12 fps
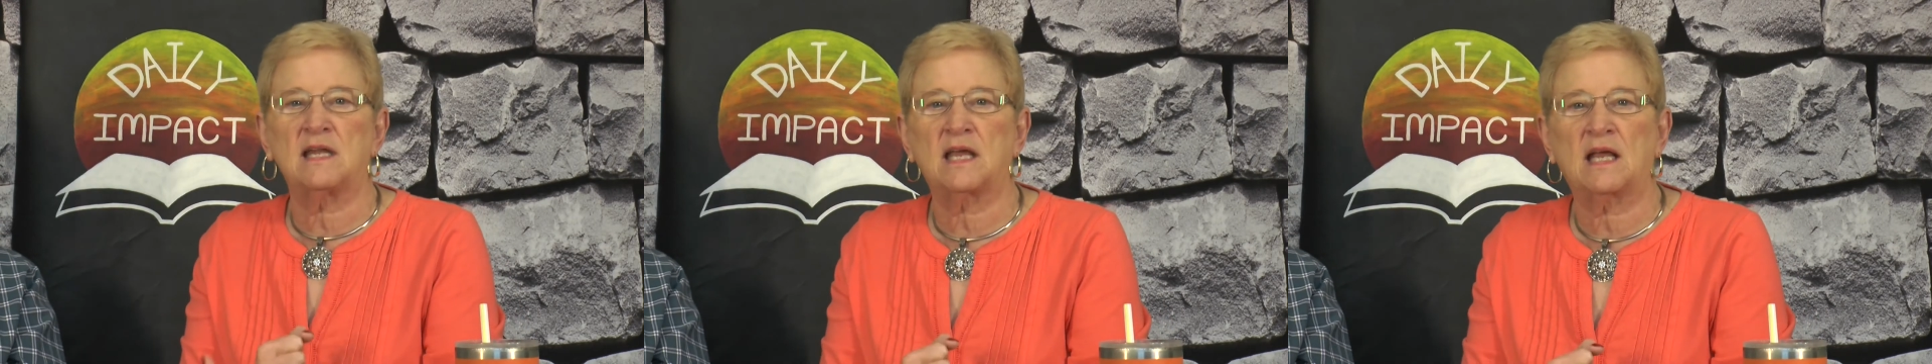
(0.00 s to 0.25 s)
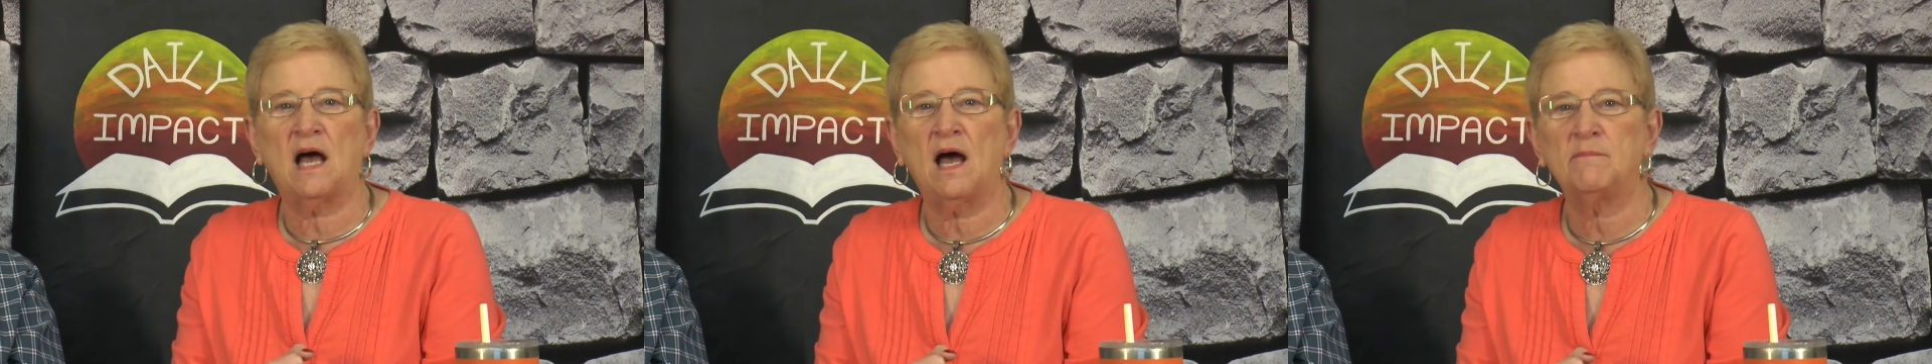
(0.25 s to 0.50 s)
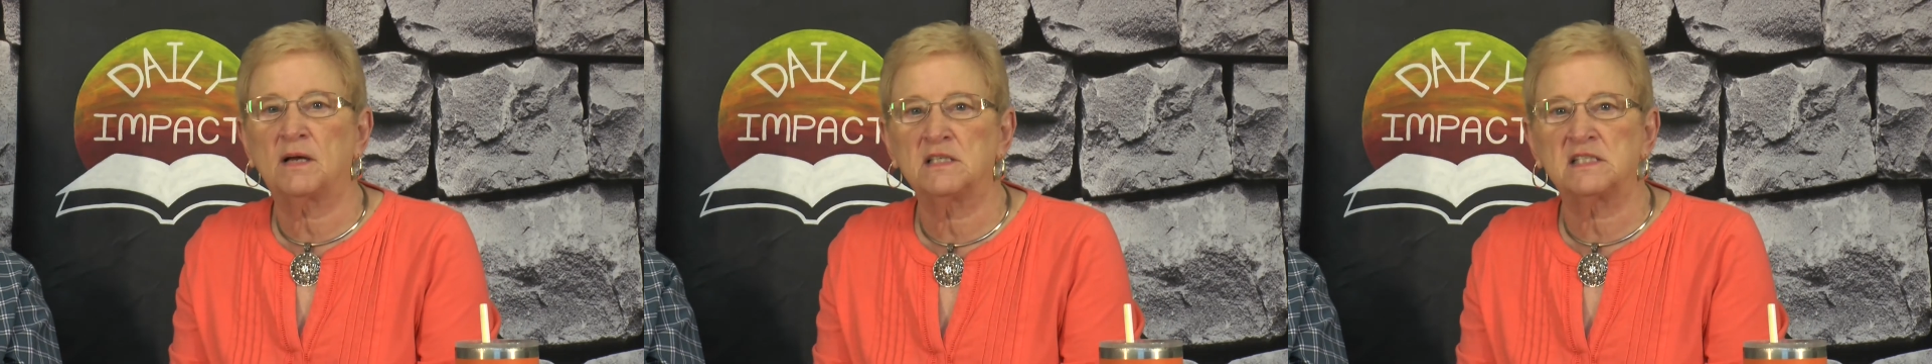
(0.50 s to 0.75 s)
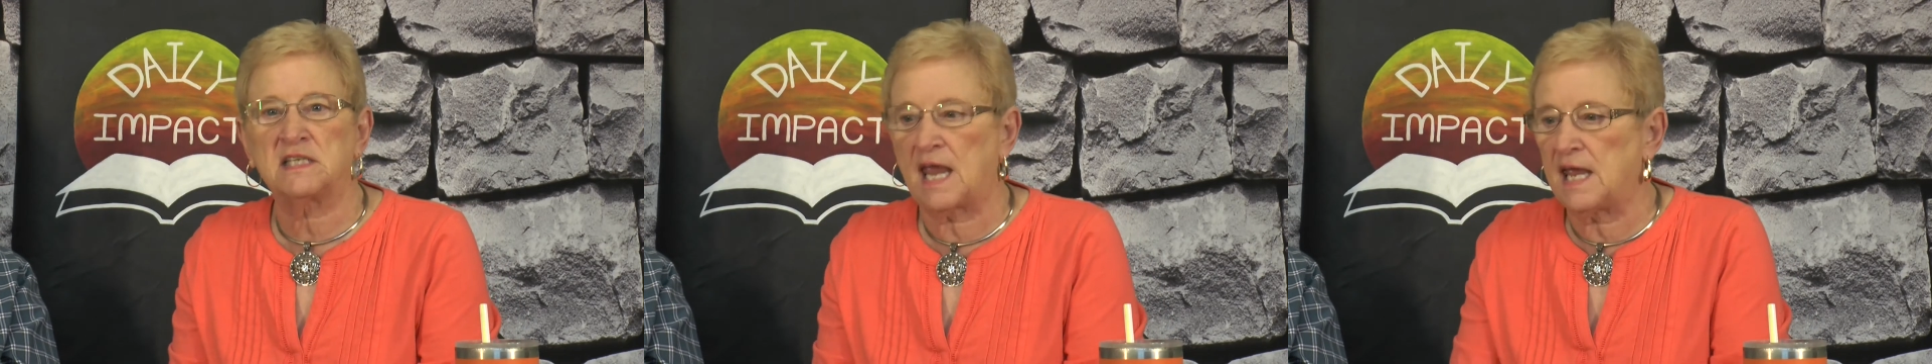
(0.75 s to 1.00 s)
at God
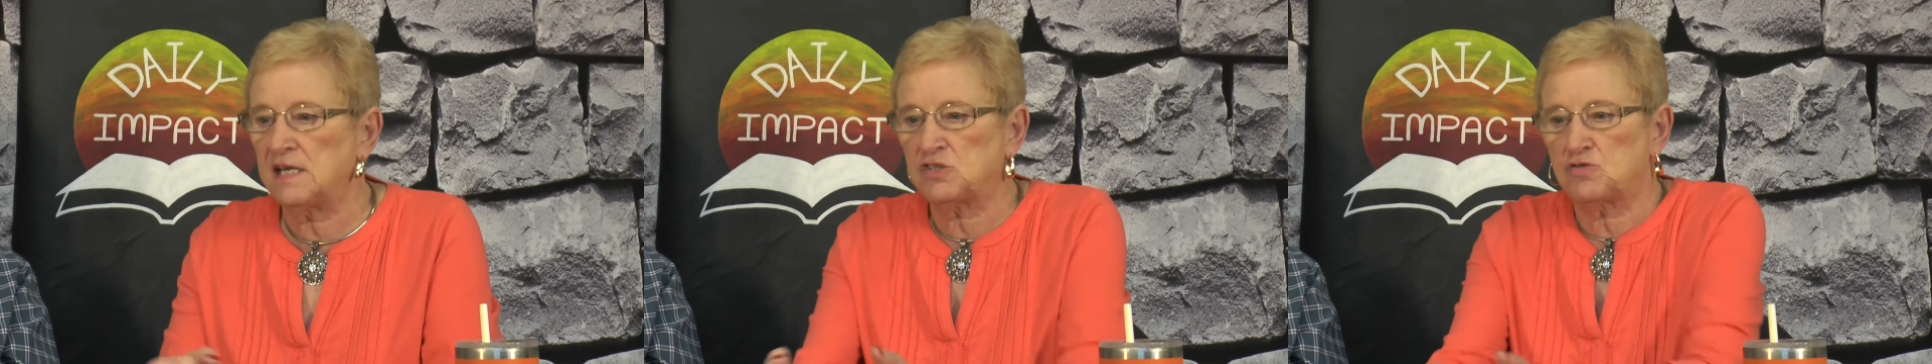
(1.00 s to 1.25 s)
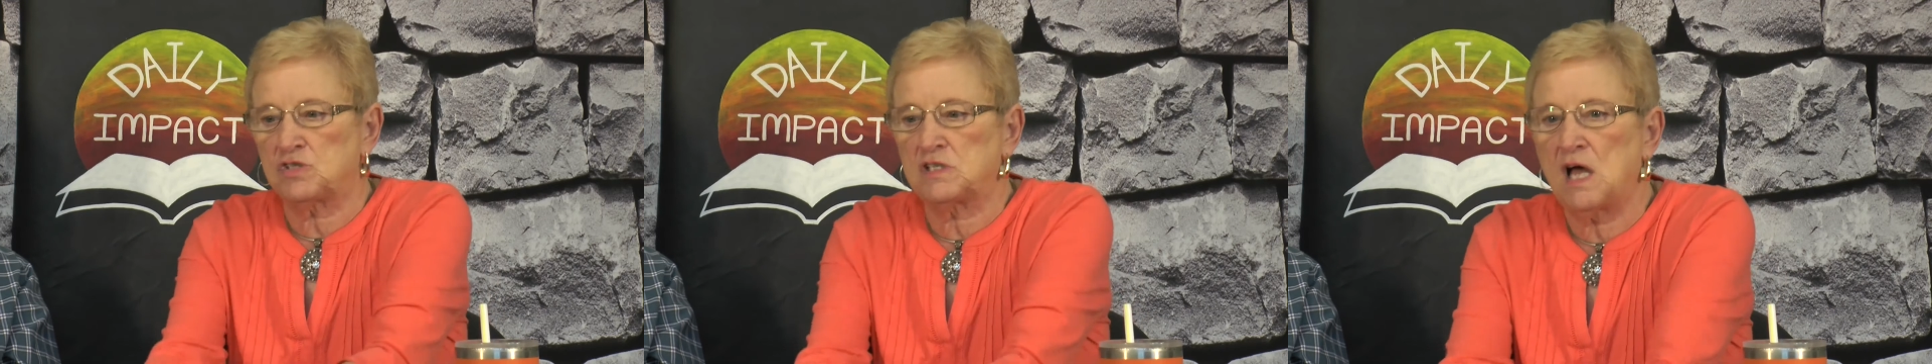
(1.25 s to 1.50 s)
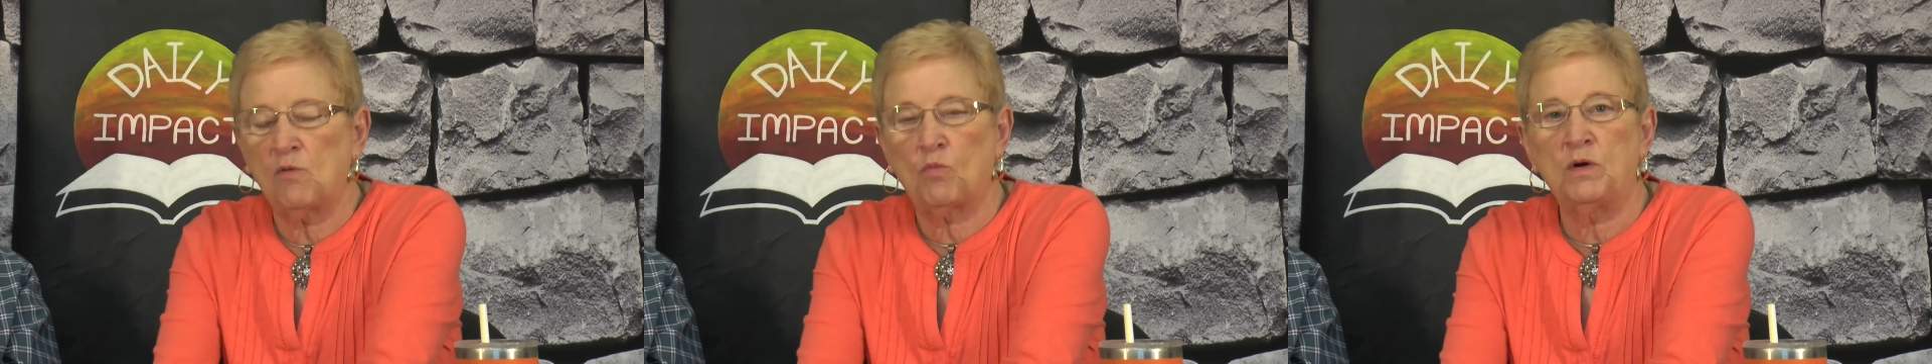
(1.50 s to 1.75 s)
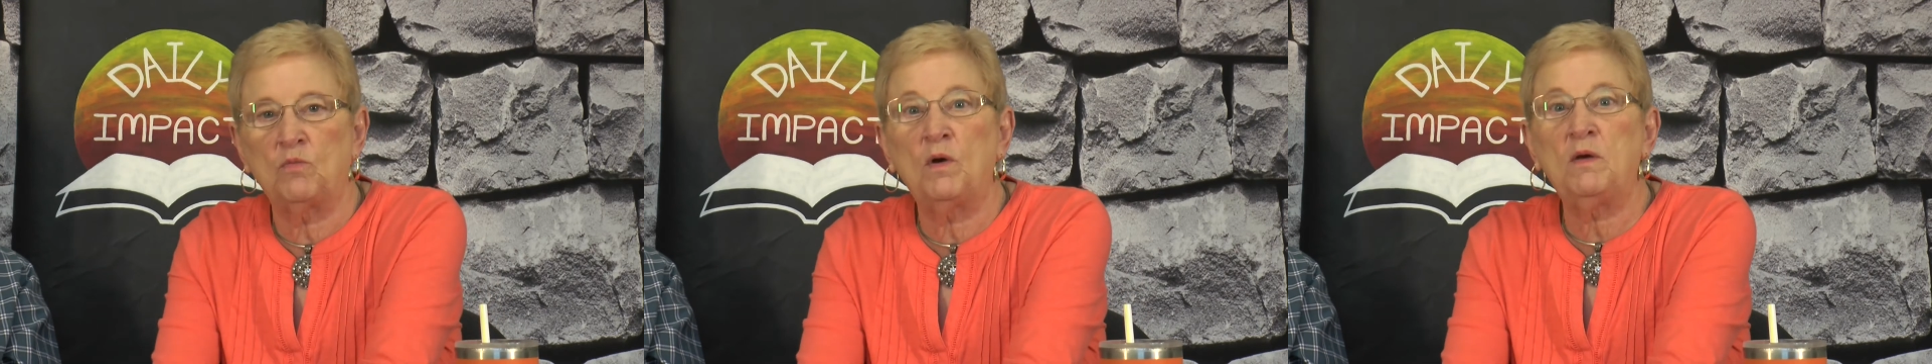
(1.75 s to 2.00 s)
because the answer is not
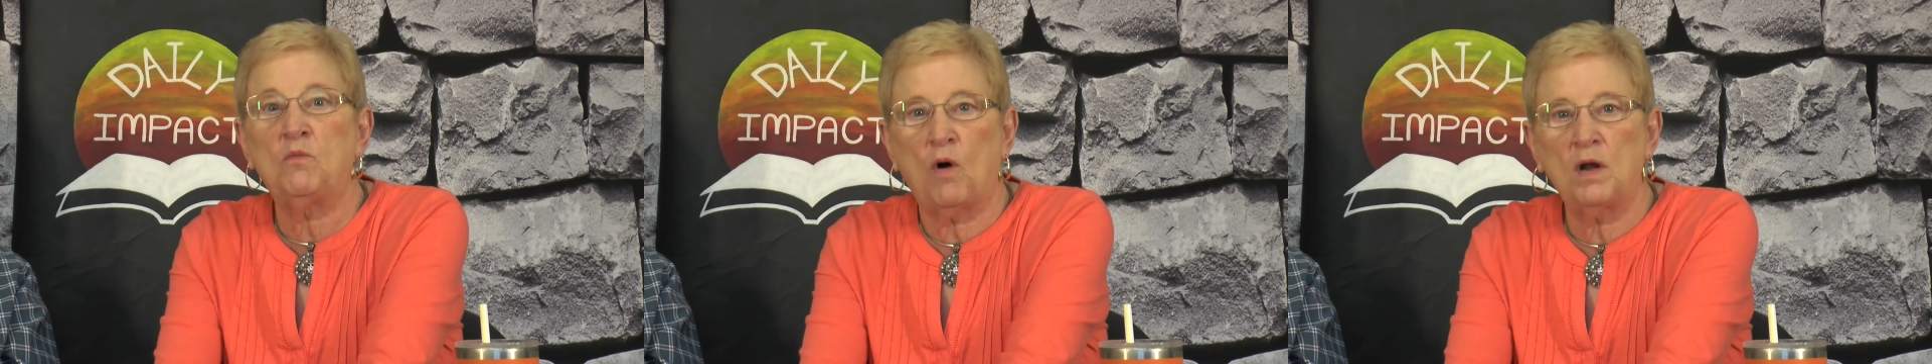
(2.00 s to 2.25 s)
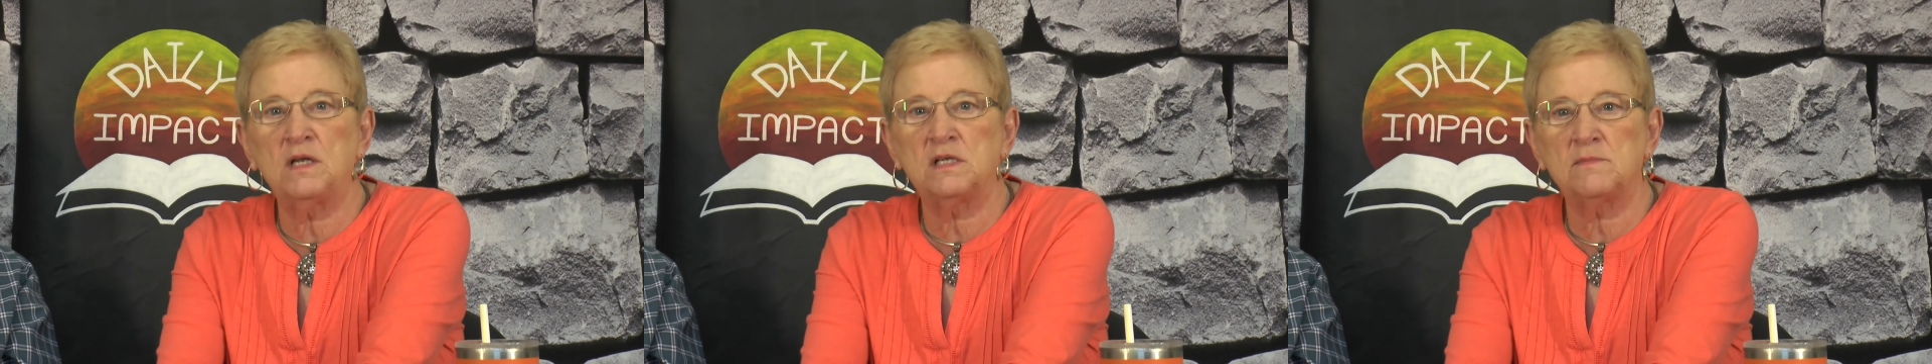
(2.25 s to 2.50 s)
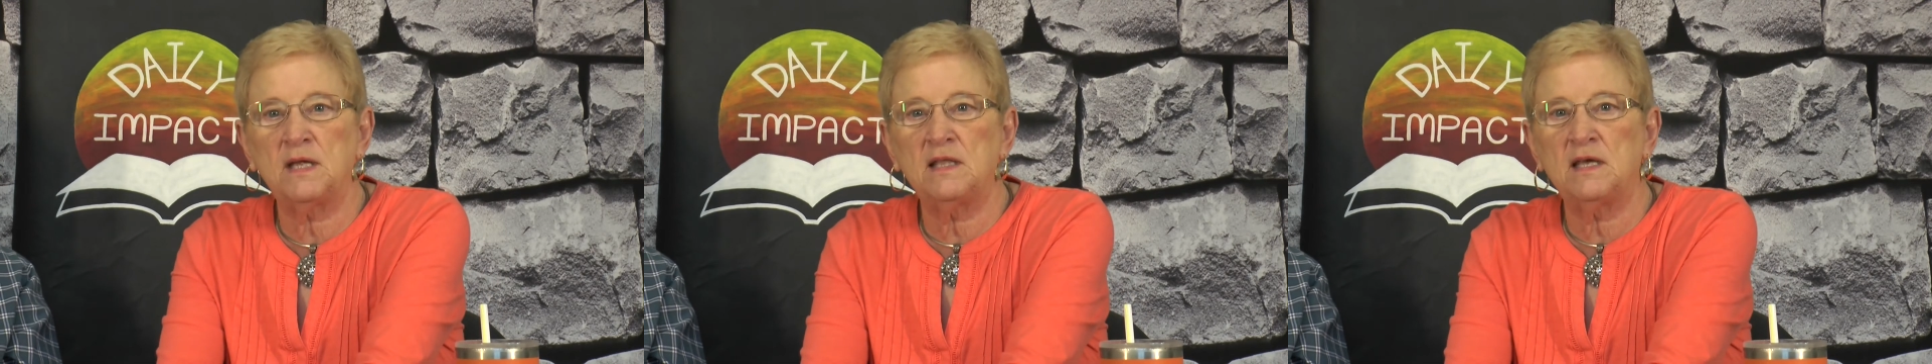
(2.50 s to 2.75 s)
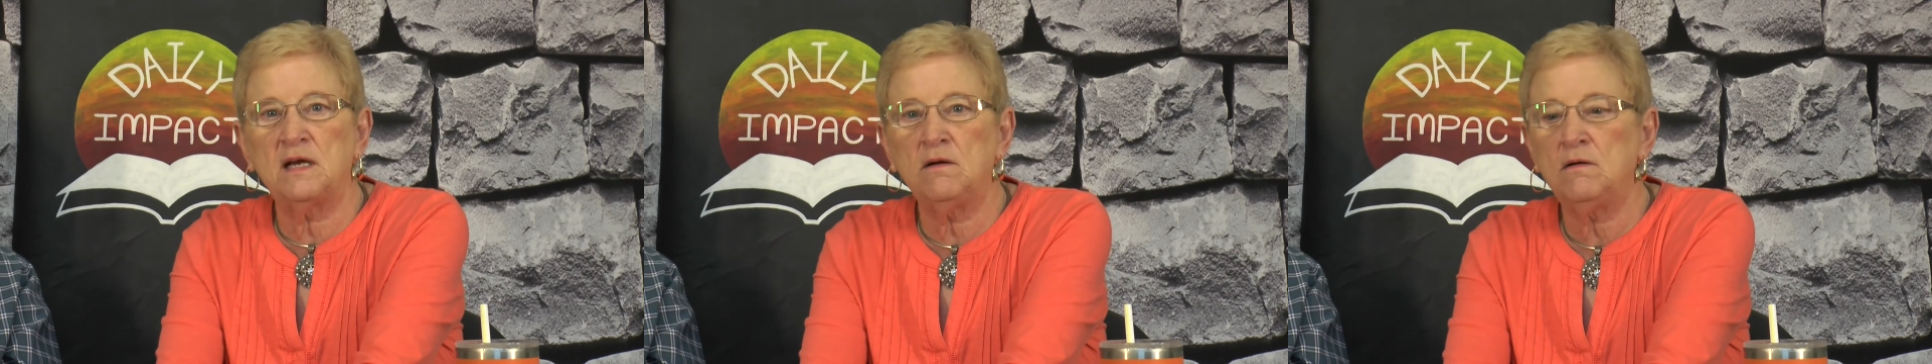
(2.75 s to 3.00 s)
when we want it to be
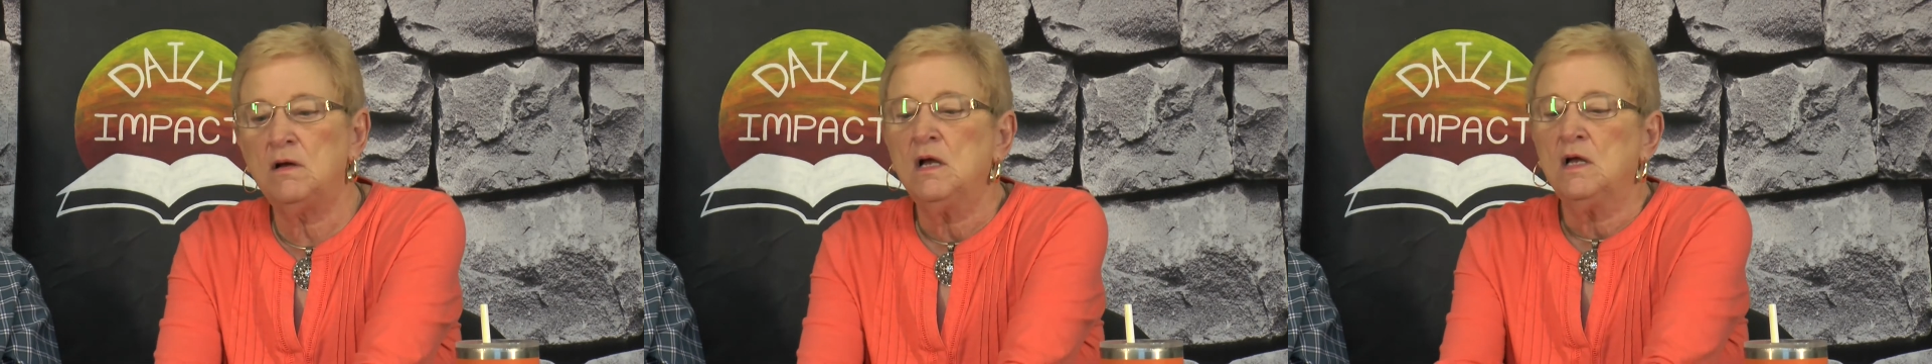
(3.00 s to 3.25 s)
there.